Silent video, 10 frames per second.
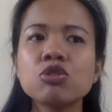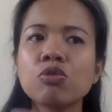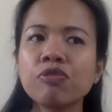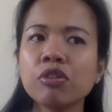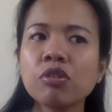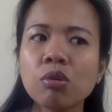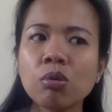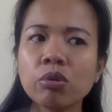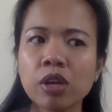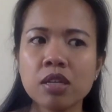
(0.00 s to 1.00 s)
So for the
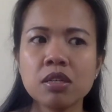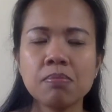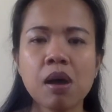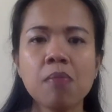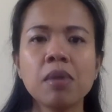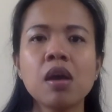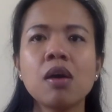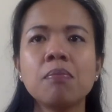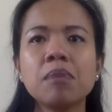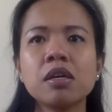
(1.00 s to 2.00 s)
goal-oriented mom,
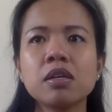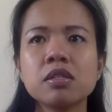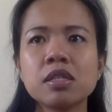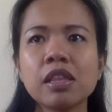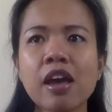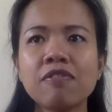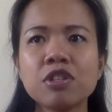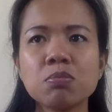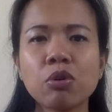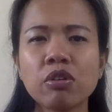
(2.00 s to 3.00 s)
because life
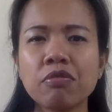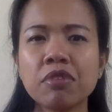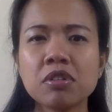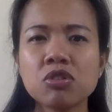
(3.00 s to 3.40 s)
is more of a